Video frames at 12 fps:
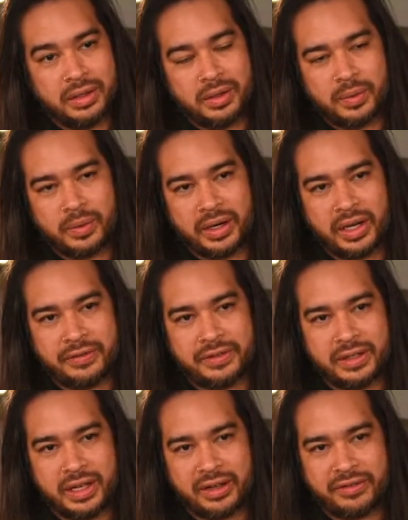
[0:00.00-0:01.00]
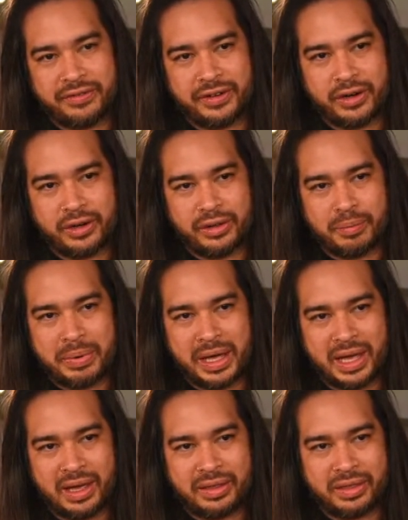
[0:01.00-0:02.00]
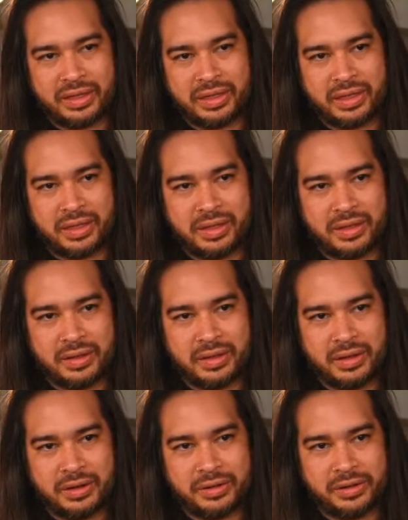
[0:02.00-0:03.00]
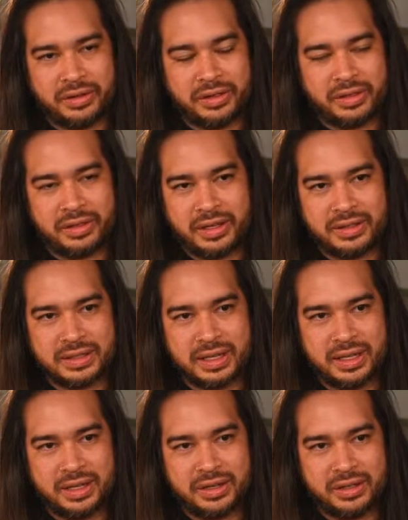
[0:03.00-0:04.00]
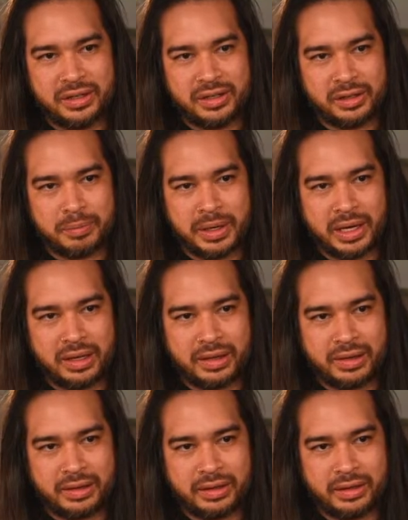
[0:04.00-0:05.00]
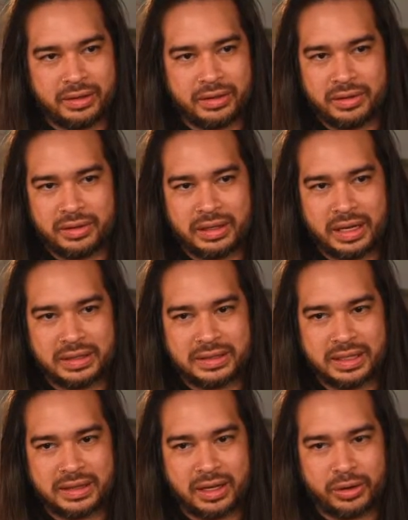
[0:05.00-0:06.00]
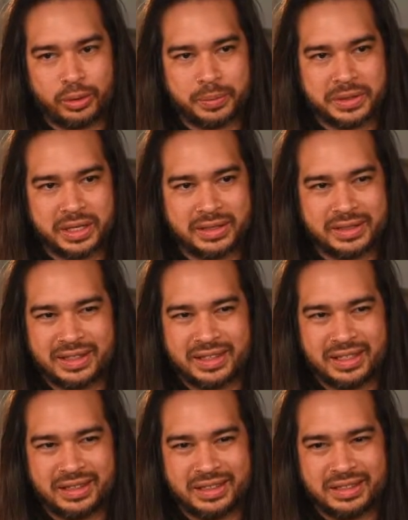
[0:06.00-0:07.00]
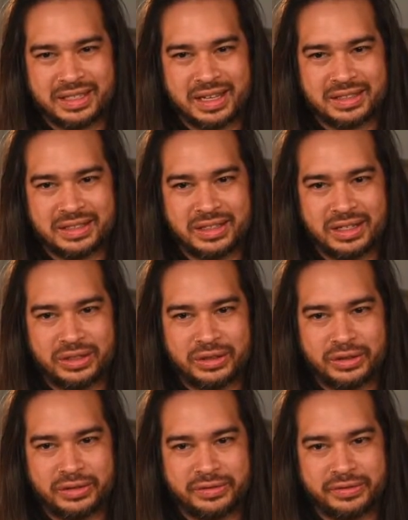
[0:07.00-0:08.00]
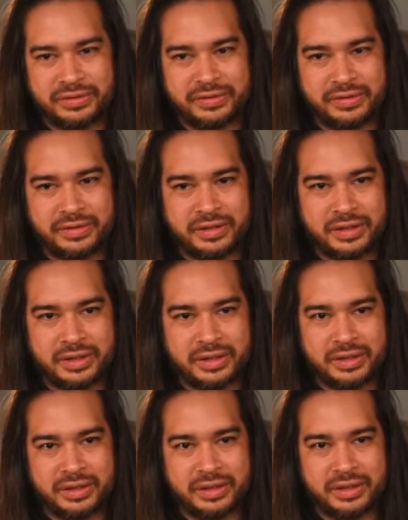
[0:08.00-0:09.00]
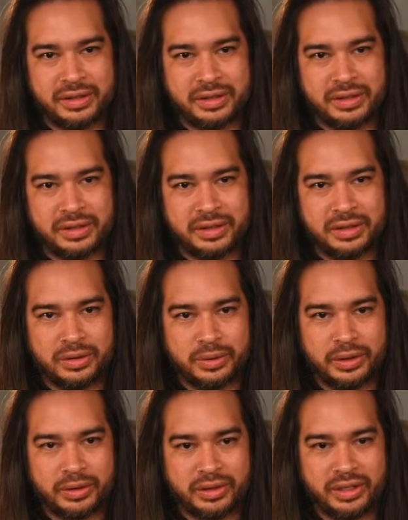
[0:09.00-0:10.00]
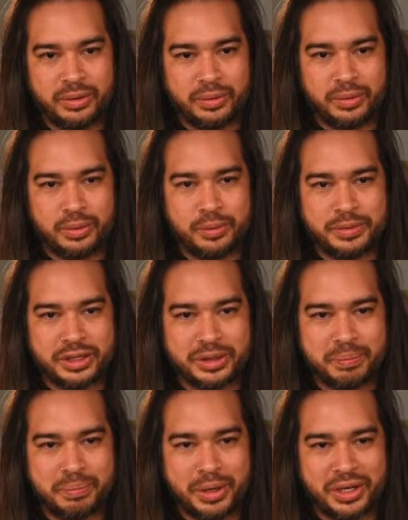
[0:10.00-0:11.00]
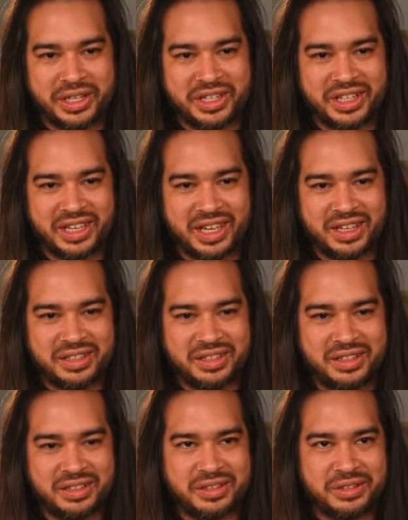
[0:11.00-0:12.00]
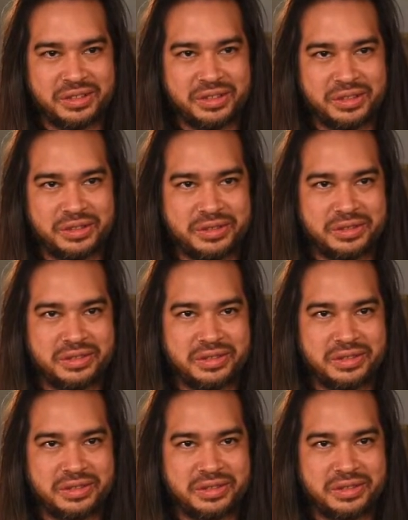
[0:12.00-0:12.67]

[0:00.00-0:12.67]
where I have to like figure out the path, all the things I hit along the path, and then like set that group size. I think this has a lot of... Wait, LeetRooms is bugging again? Oh no.